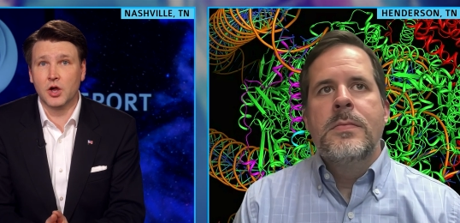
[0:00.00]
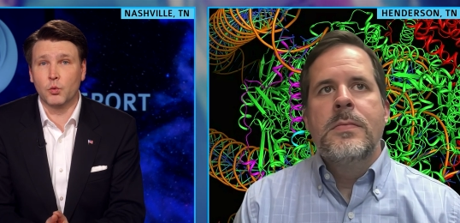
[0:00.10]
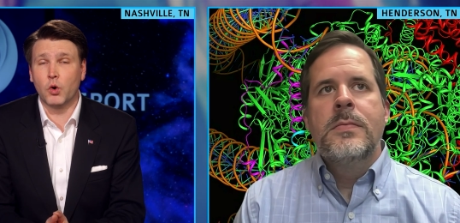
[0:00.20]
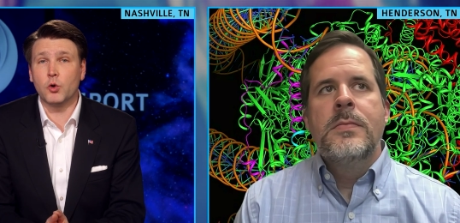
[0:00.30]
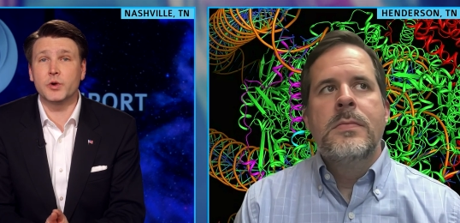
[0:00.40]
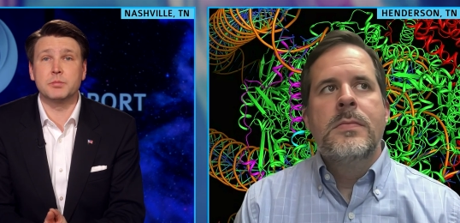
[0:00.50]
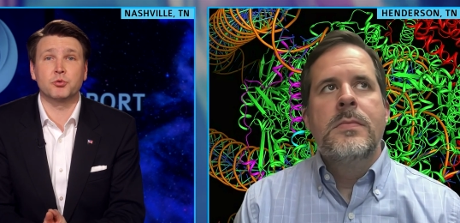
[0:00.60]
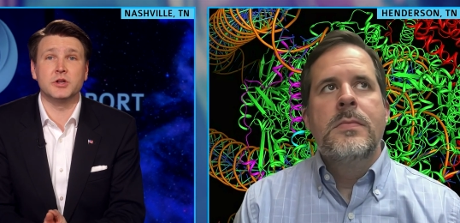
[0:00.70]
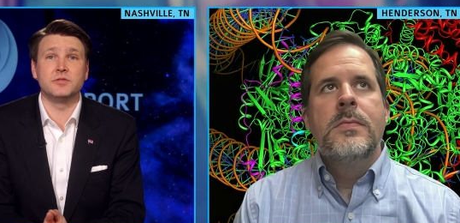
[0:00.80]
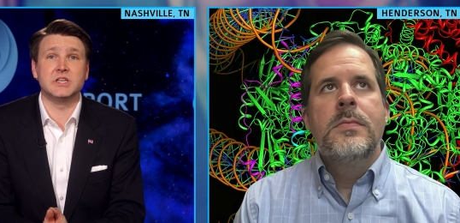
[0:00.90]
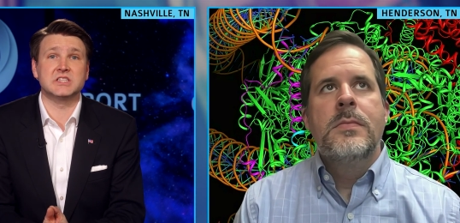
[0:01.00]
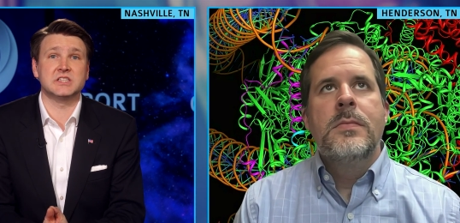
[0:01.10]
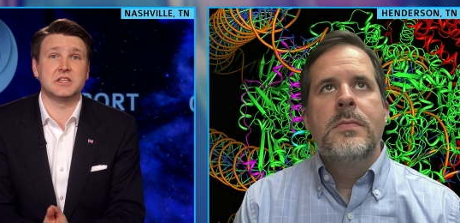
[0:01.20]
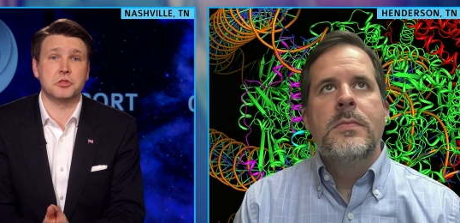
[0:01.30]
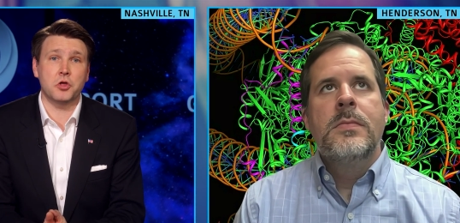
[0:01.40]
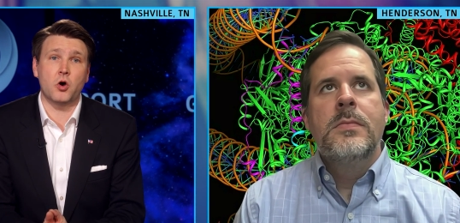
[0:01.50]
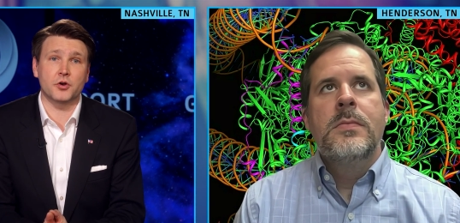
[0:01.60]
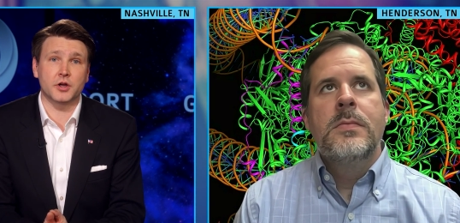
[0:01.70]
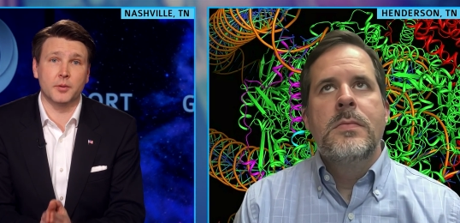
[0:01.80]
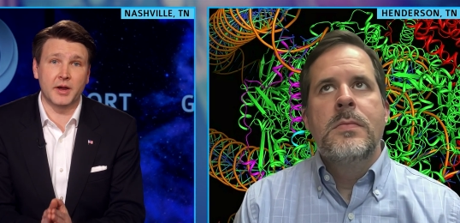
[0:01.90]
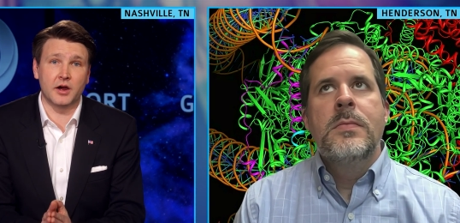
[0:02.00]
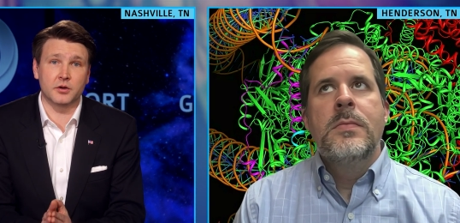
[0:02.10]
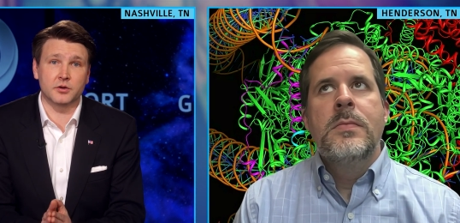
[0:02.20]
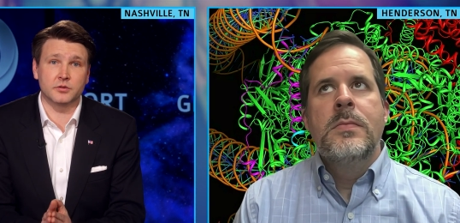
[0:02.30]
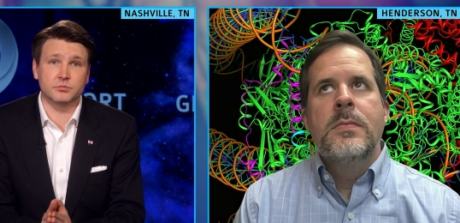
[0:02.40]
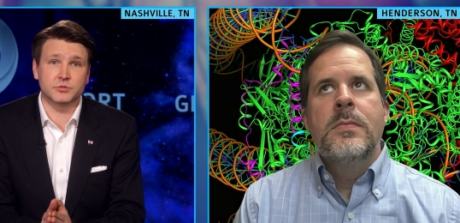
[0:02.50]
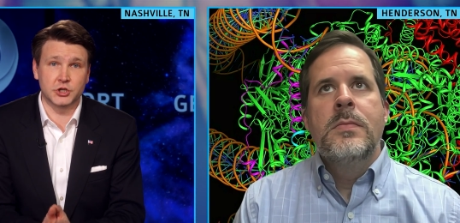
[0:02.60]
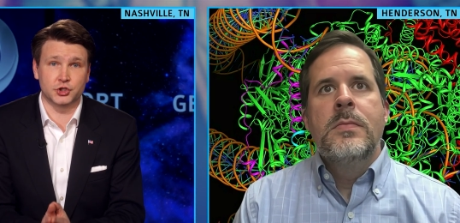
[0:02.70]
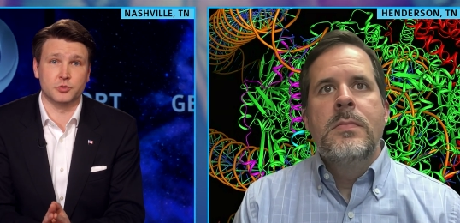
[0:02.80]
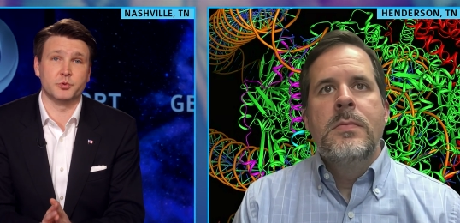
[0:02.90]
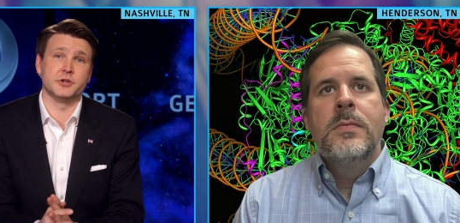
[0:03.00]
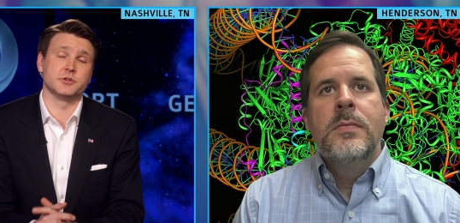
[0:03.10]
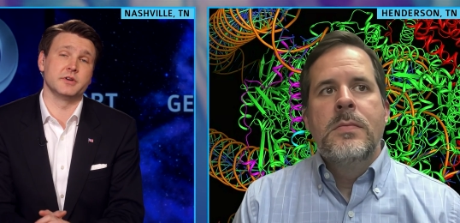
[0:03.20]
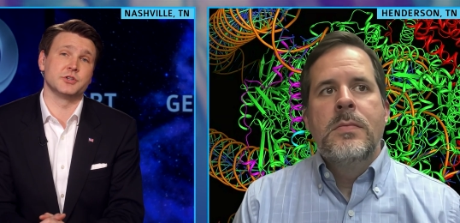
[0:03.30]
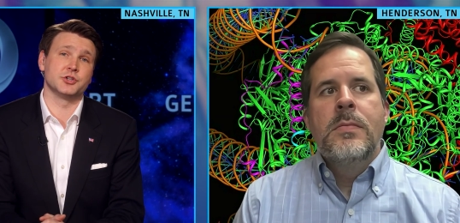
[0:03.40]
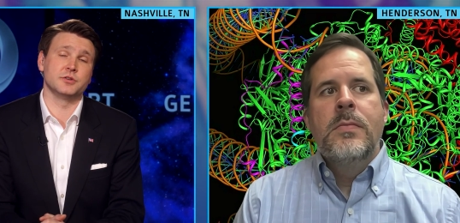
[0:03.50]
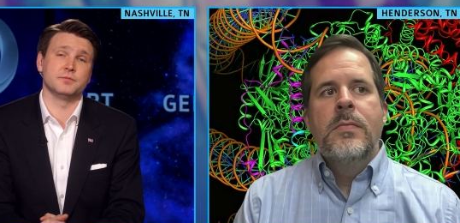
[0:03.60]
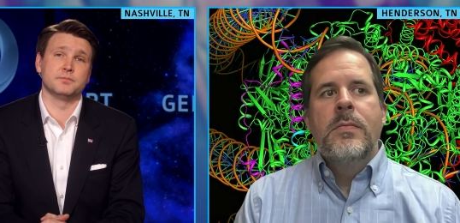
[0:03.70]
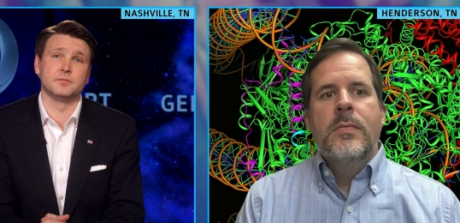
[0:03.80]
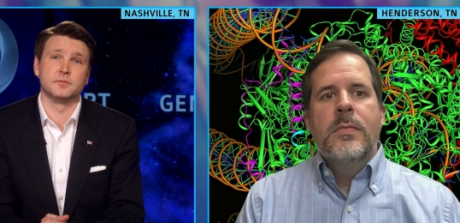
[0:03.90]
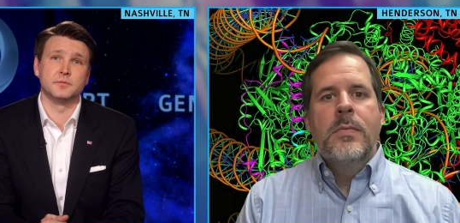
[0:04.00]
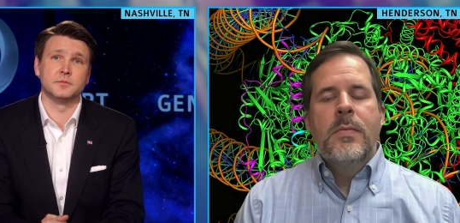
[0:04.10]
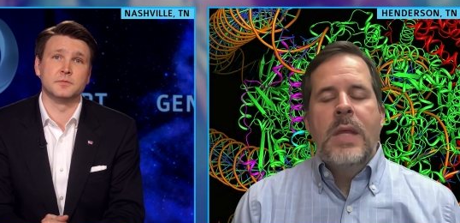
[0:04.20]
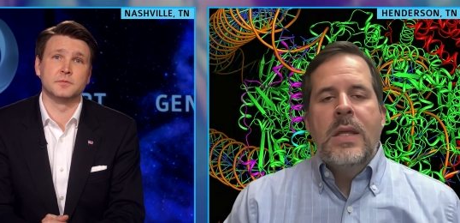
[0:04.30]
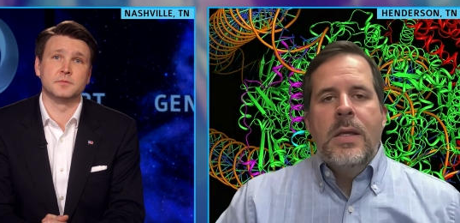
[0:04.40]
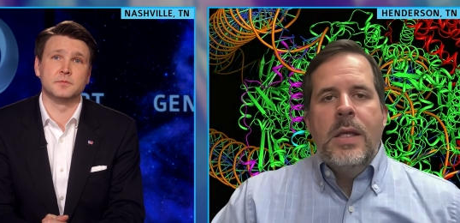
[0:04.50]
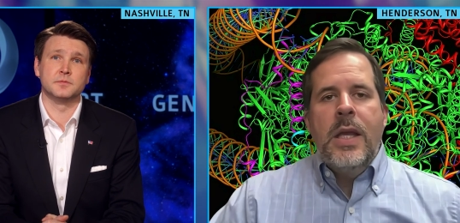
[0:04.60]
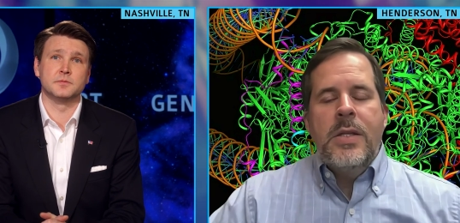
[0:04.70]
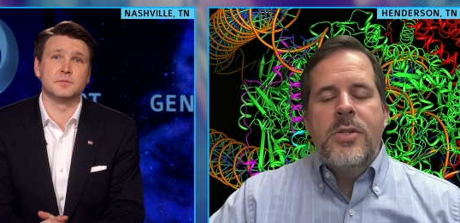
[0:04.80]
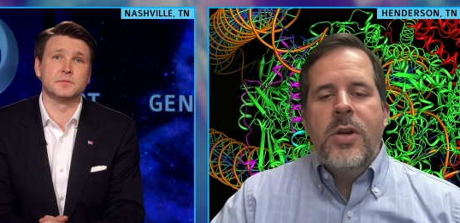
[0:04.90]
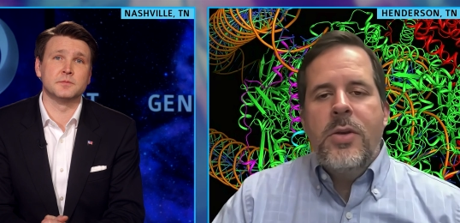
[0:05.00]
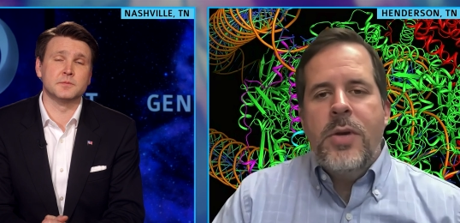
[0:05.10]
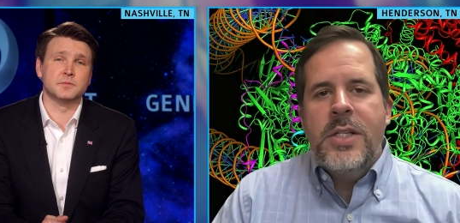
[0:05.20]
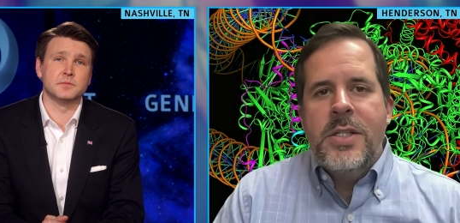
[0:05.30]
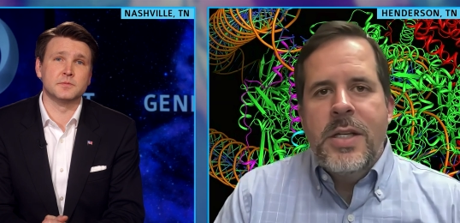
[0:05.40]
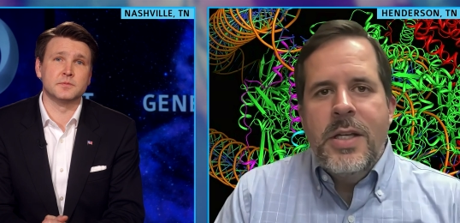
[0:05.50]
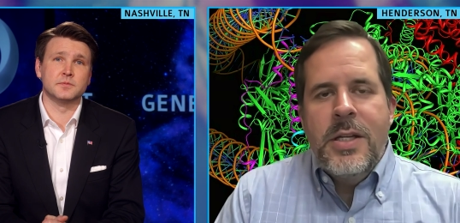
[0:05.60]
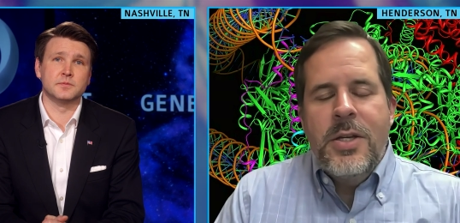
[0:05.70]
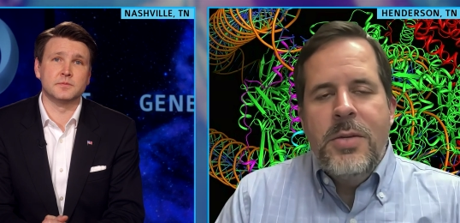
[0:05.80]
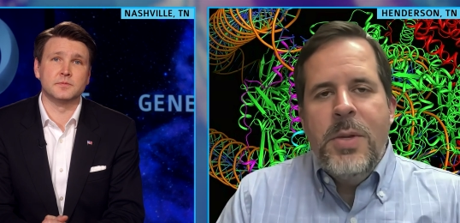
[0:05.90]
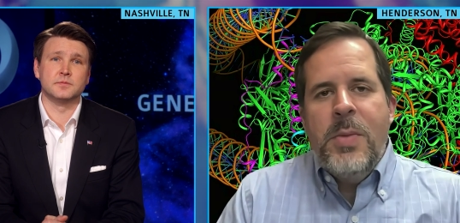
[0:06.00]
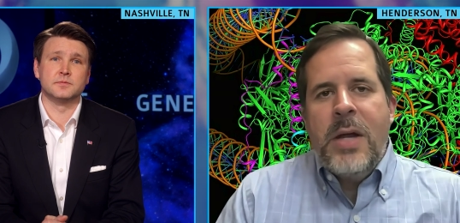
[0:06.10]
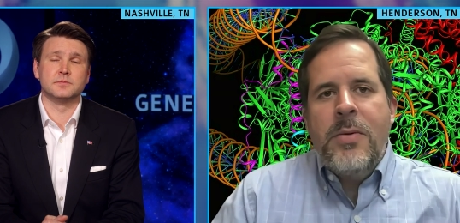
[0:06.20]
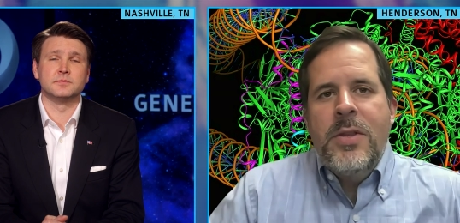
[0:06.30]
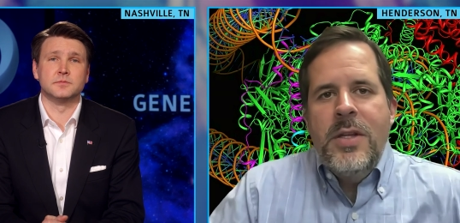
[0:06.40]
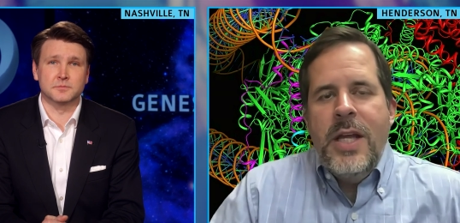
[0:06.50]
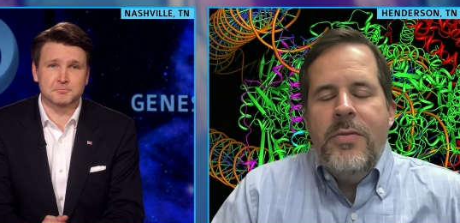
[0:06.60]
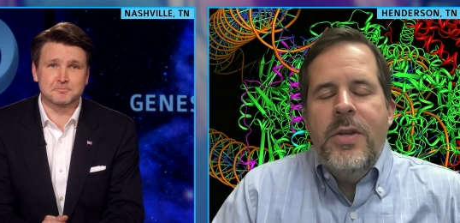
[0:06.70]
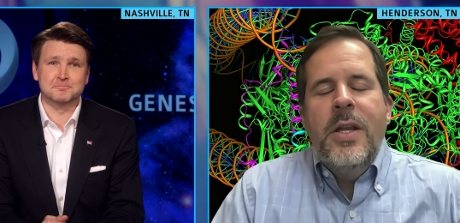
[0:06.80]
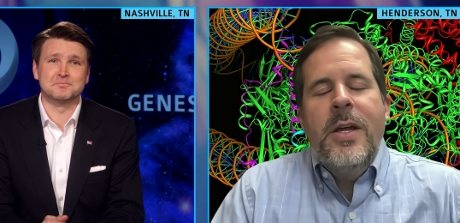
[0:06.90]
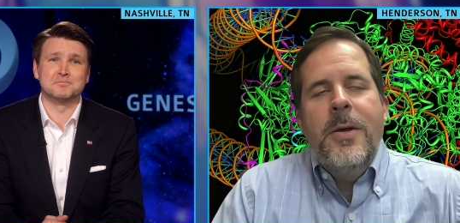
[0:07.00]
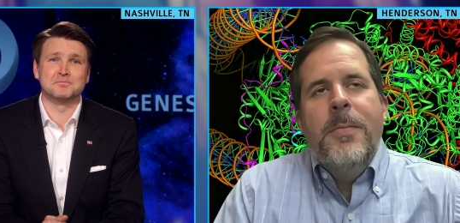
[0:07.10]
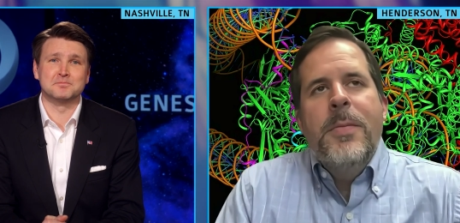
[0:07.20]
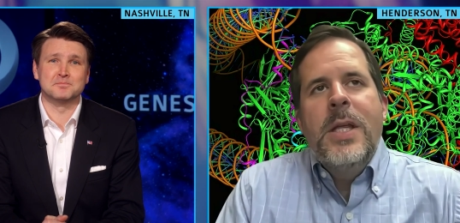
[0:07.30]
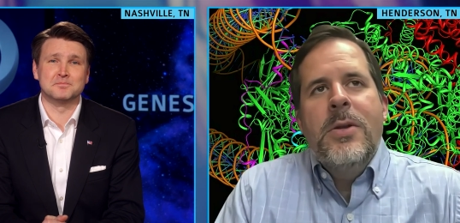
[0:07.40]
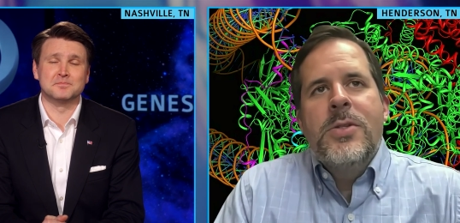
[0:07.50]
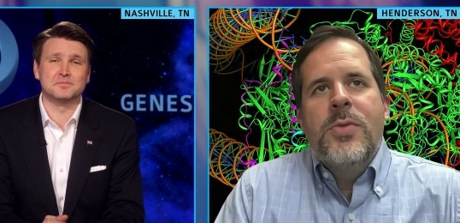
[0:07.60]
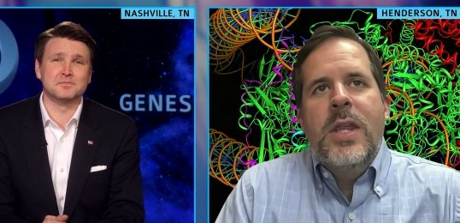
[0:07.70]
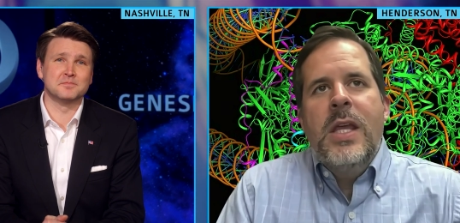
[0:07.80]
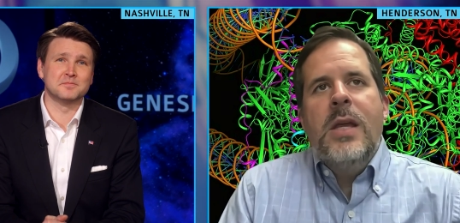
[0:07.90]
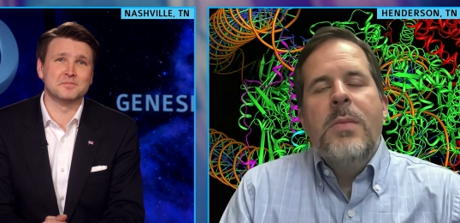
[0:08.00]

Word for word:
Speaker 1: what we previously thought about tissue preservation?
Speaker 2: Yeah, it's a great question. Good to be back with you, David. Um, you know, as we think